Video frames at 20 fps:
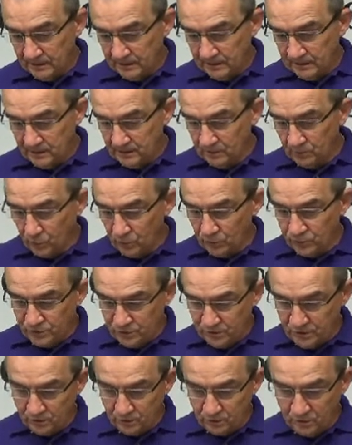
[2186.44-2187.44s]
that they're more
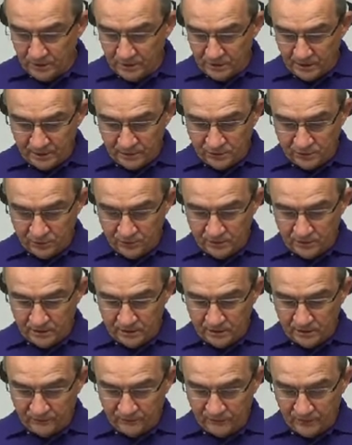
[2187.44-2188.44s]
general in nature
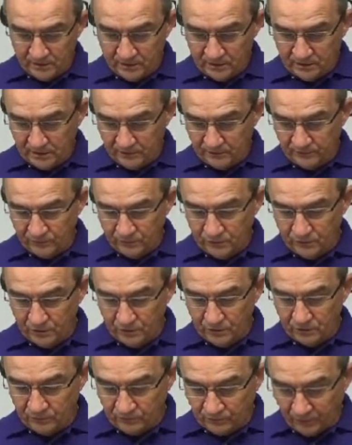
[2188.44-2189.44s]
than definitive. You
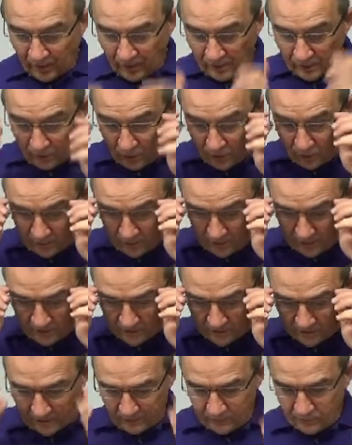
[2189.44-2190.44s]
can follow along there
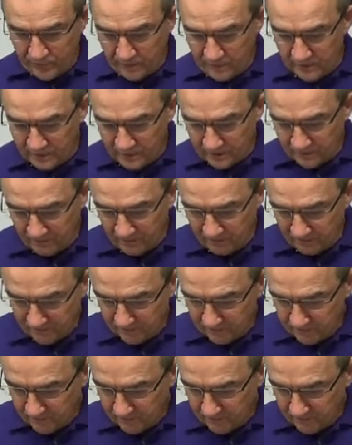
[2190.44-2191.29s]
as I read them.